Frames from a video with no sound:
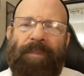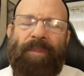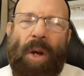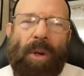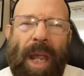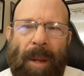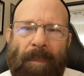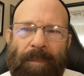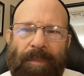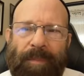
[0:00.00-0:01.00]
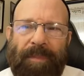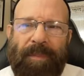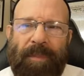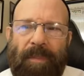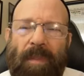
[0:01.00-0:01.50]
Okay.
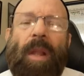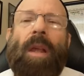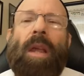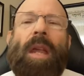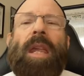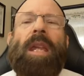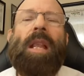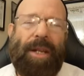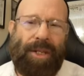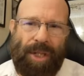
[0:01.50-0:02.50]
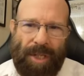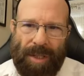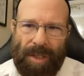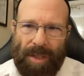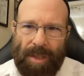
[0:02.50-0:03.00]

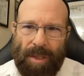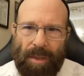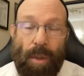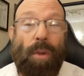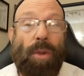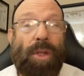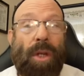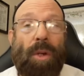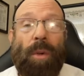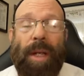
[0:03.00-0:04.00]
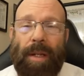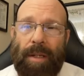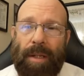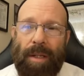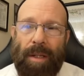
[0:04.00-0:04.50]
Elections. Who's going to
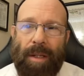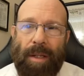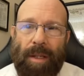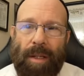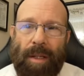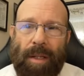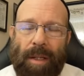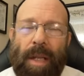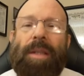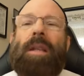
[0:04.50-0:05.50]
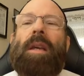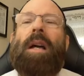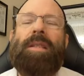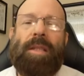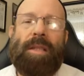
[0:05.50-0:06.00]
win? That's
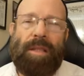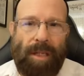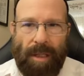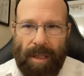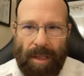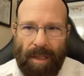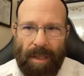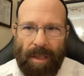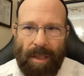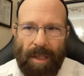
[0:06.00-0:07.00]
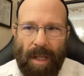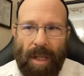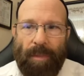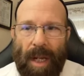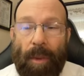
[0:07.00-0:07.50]
God's decision.
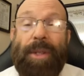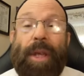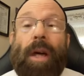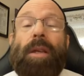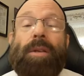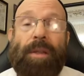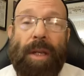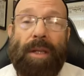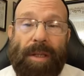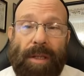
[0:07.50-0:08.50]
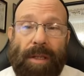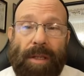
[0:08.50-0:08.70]
But I will tell you this.